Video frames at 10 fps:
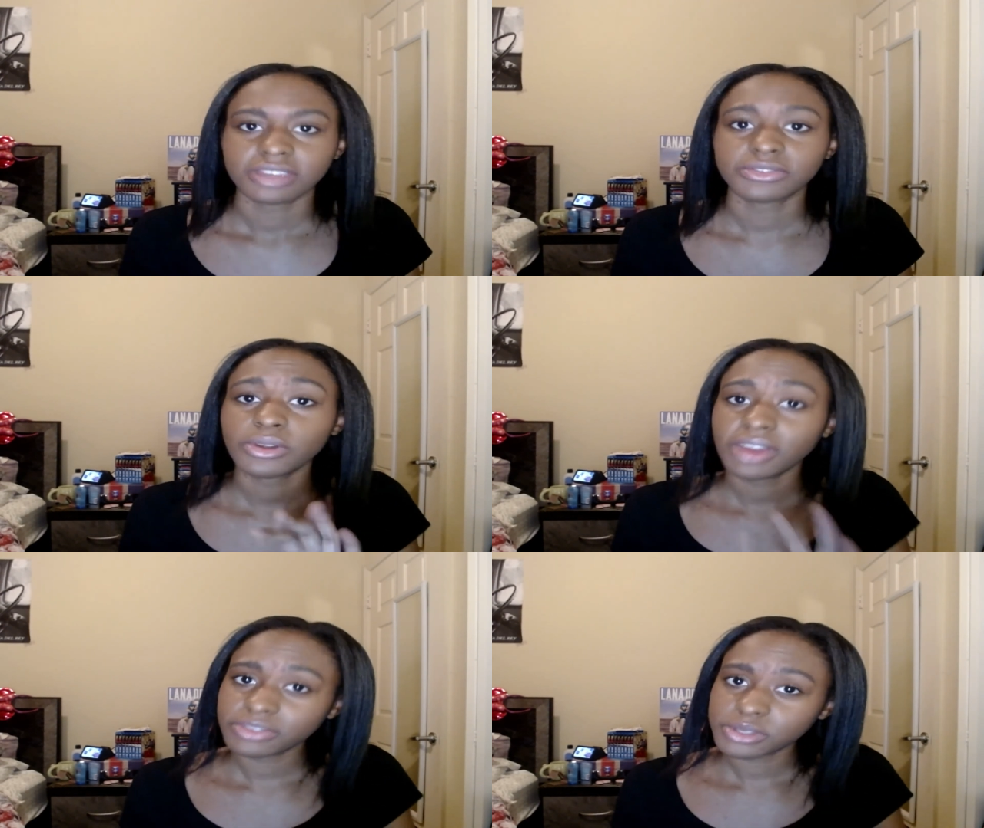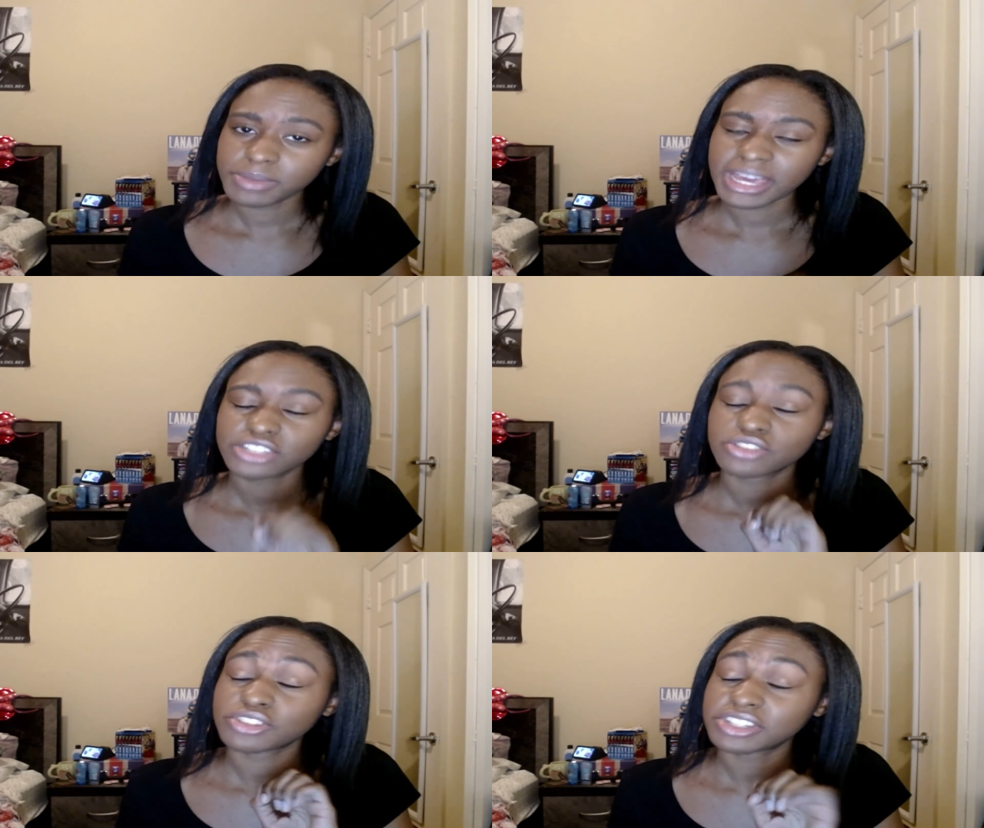If you don't have those
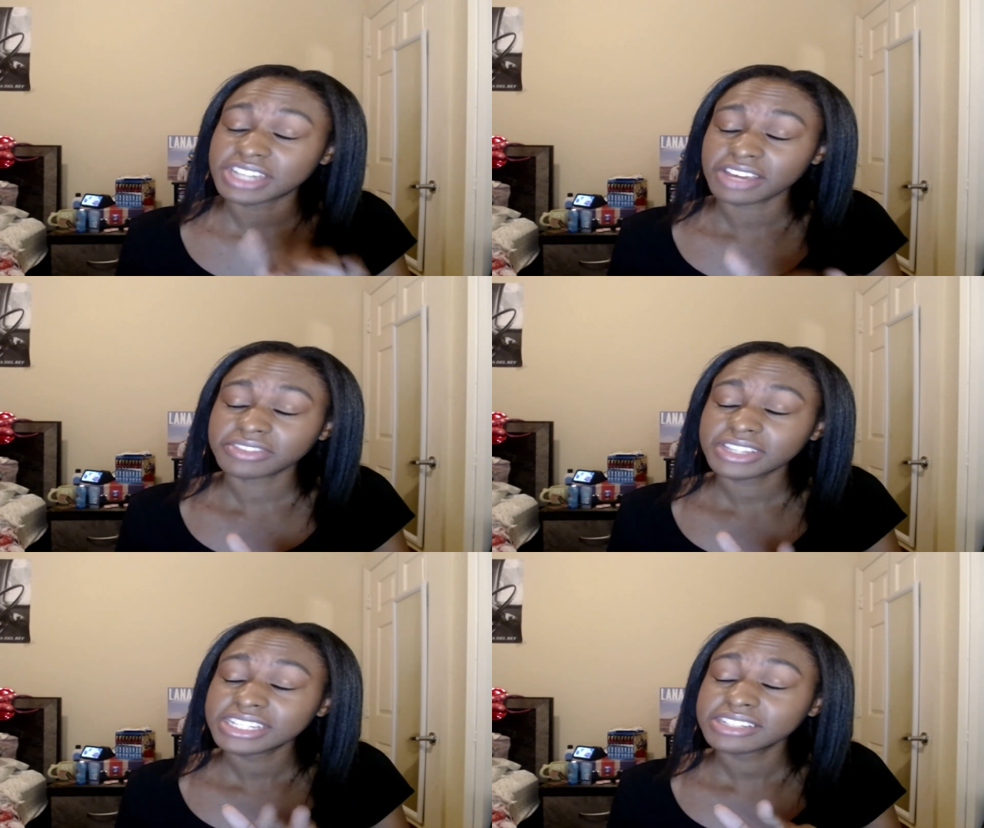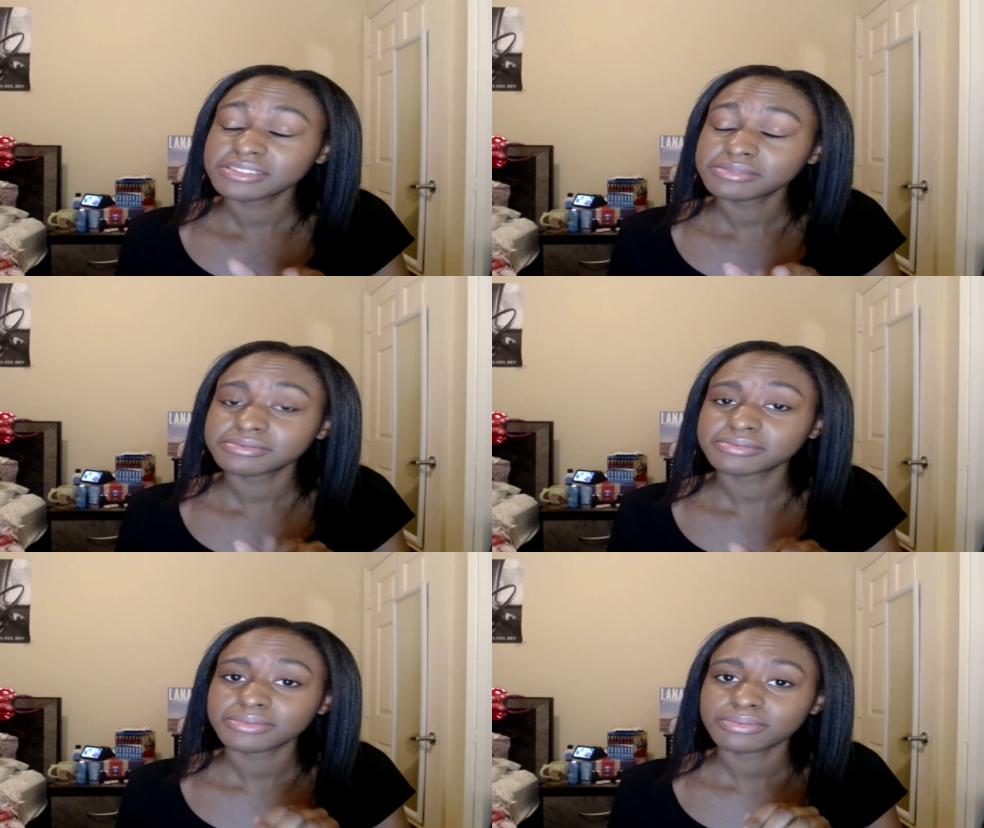packs, you should definitely
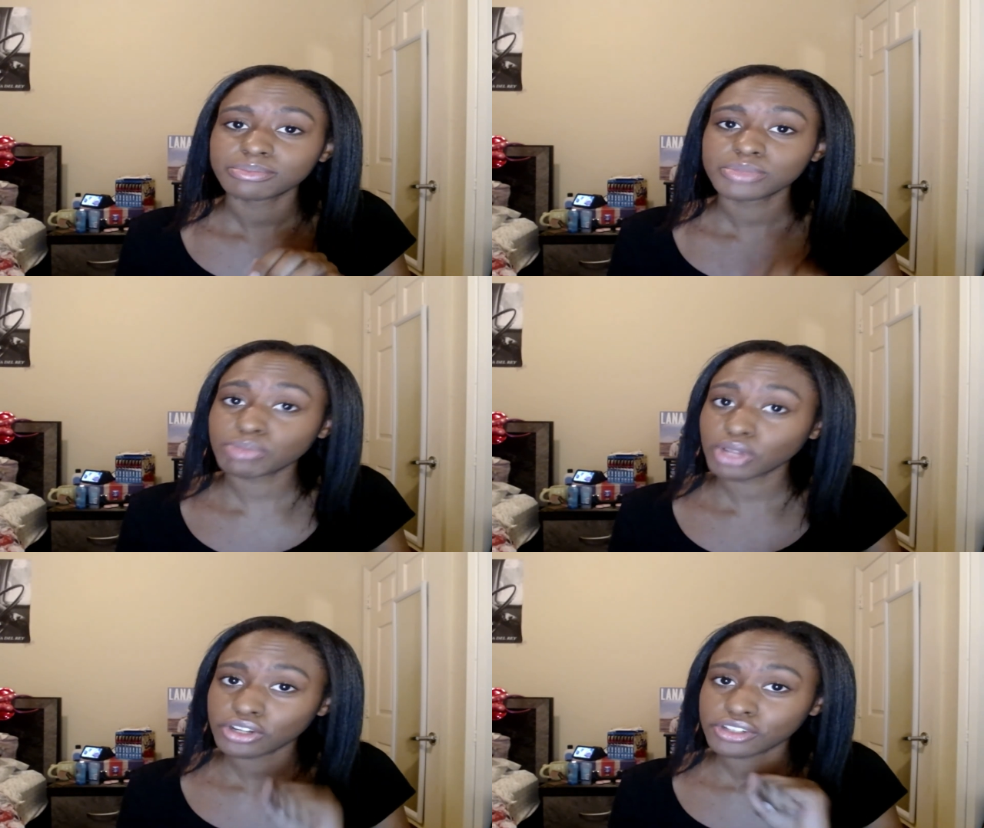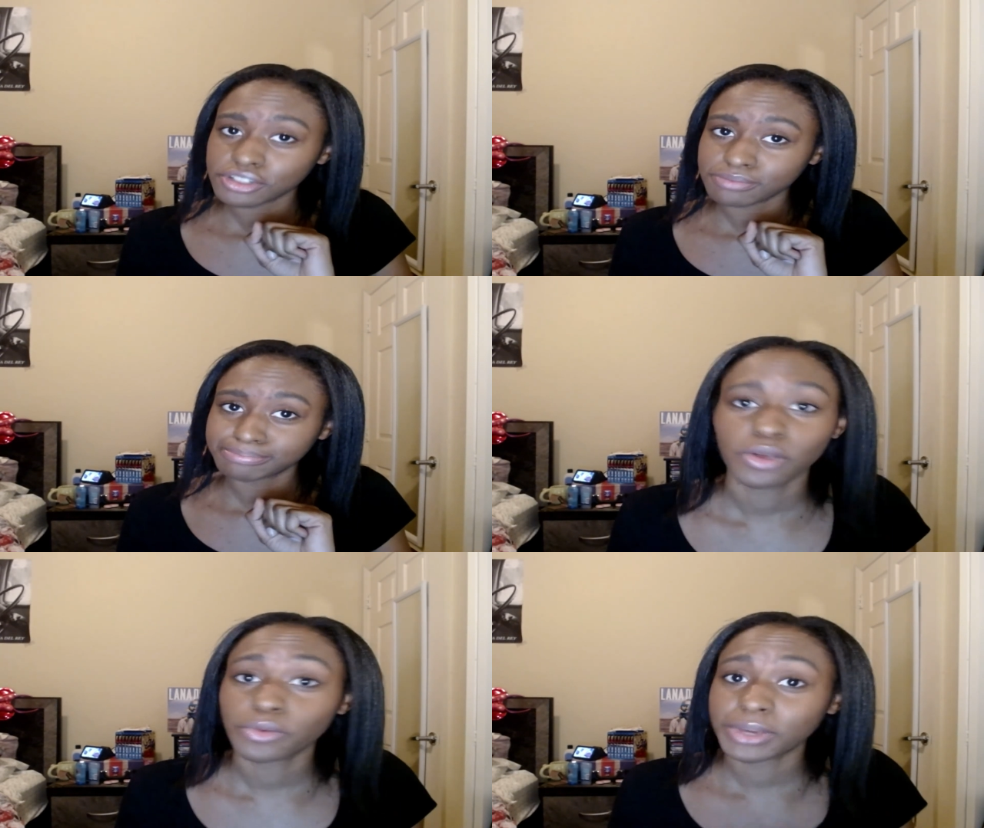splurge
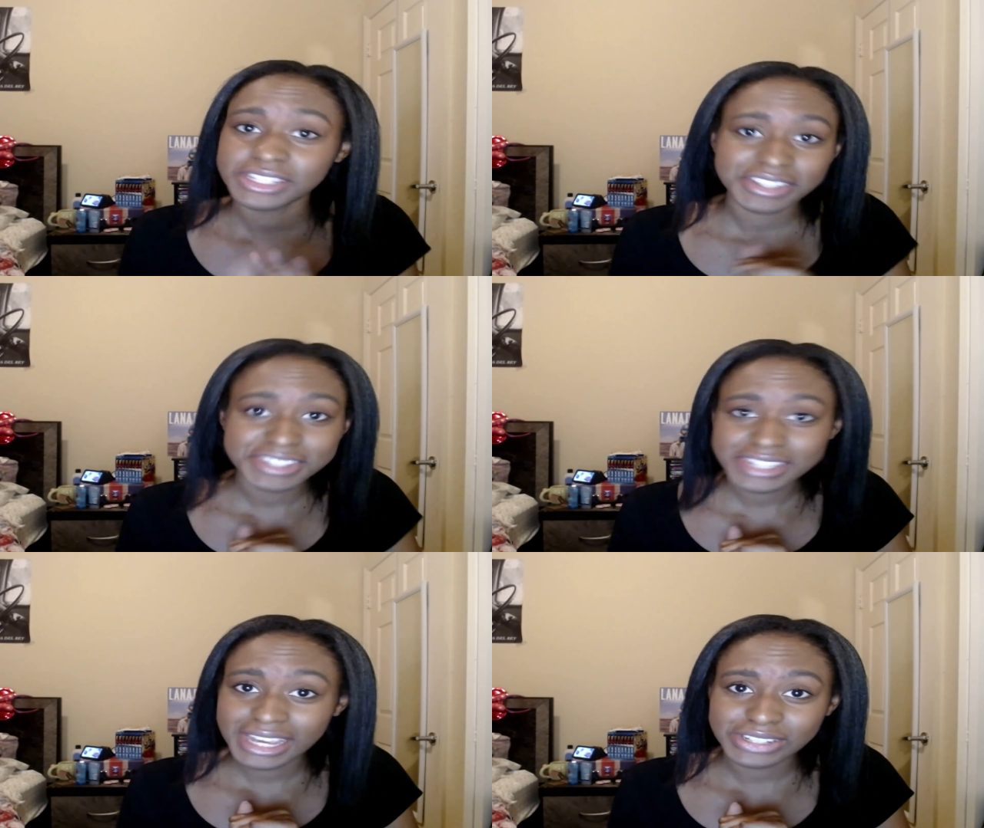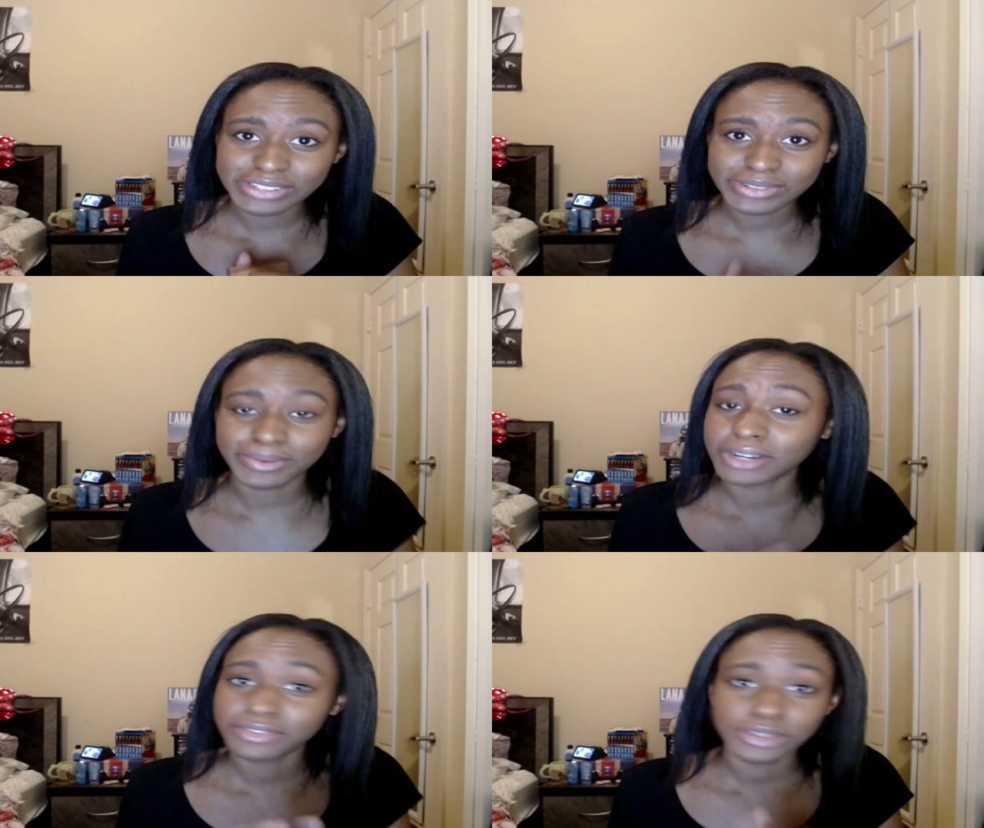or wait till a sale,
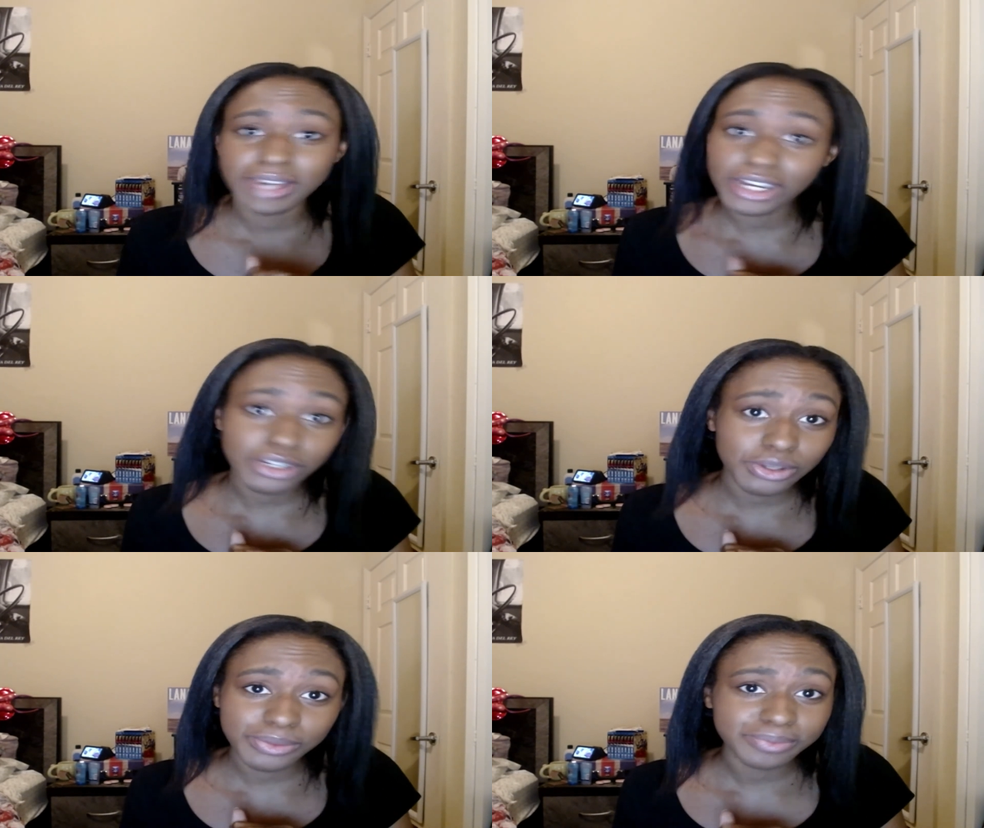whatever you gotta do.